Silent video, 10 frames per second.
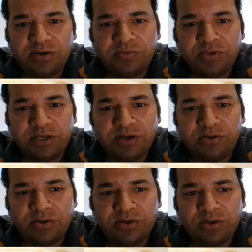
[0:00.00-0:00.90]
we are
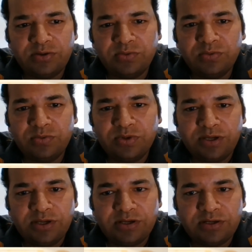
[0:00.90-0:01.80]
talking to
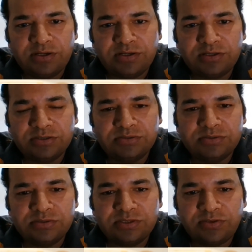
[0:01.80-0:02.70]

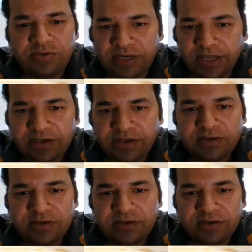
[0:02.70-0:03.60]
CDAC,
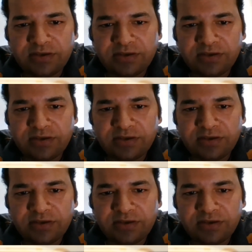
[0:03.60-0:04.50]
that is
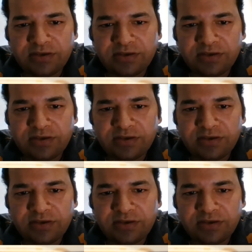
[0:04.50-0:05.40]
CDAC
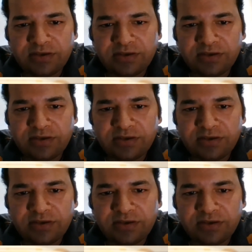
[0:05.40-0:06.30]
India,
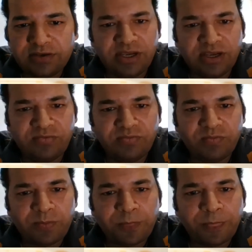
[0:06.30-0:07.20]
where they have
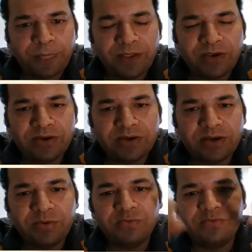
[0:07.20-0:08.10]
a
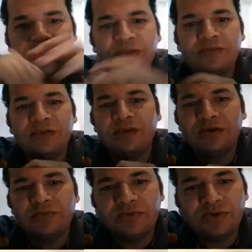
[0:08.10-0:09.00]
couple of things in
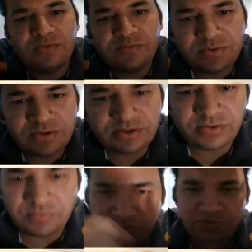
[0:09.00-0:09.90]
terms of
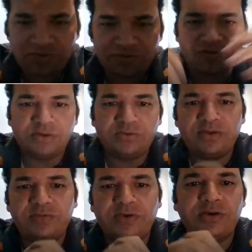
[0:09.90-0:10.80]
course, server to
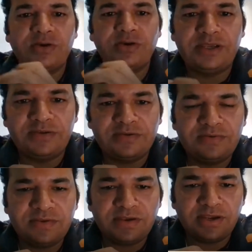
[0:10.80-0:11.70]
server
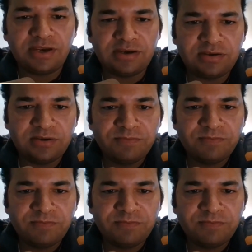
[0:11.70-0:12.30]
communications, and